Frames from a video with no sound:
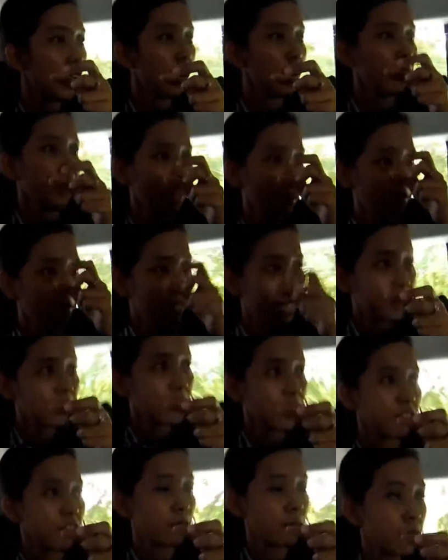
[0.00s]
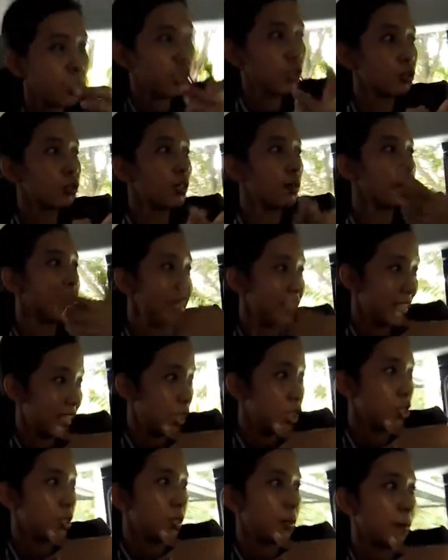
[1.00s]
will update the information to the base
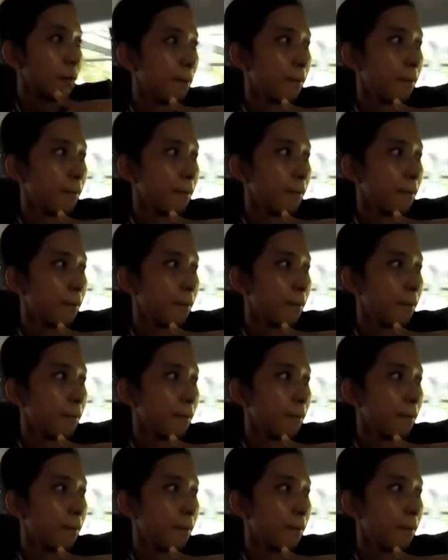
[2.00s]
station,